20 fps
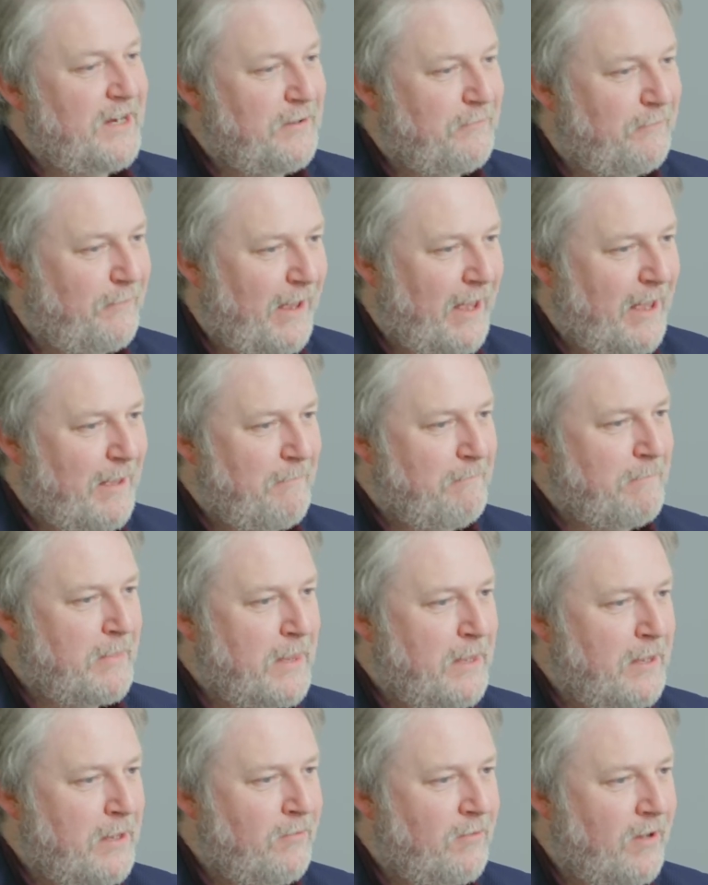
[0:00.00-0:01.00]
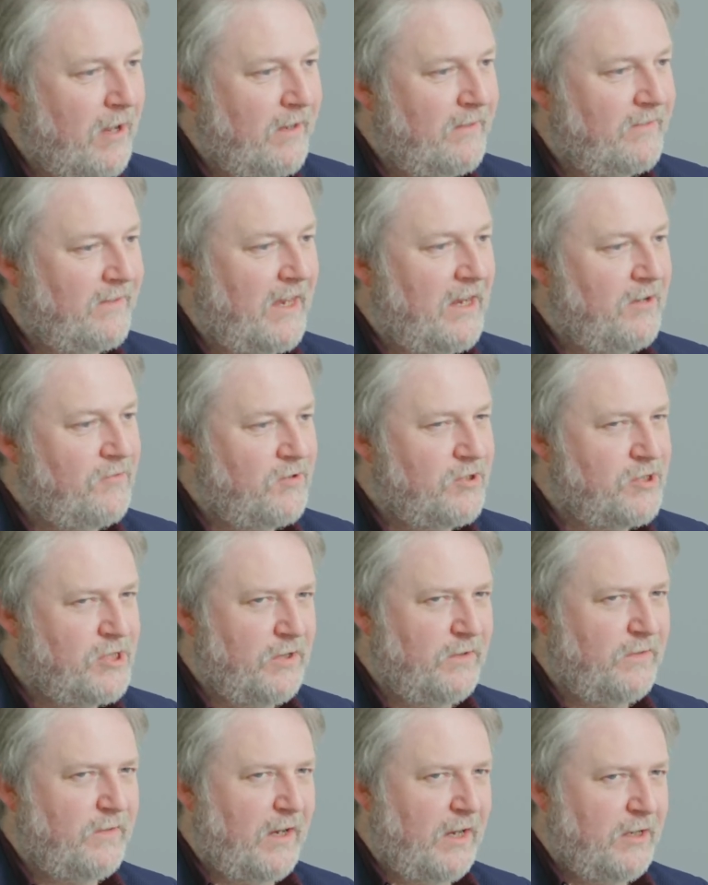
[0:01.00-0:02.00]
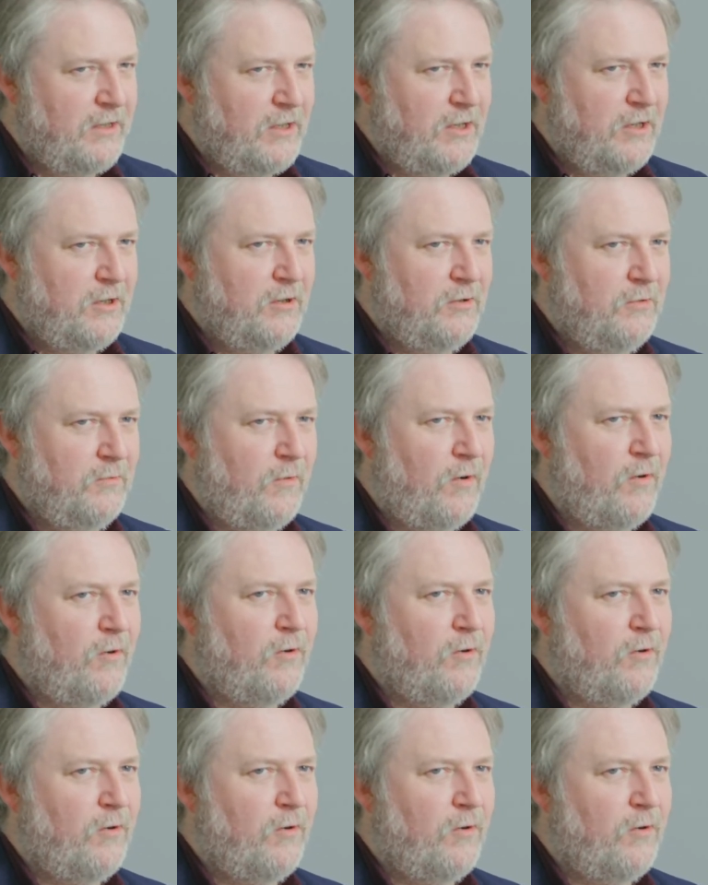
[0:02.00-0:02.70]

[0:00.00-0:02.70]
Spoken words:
enough, you guys introduced a new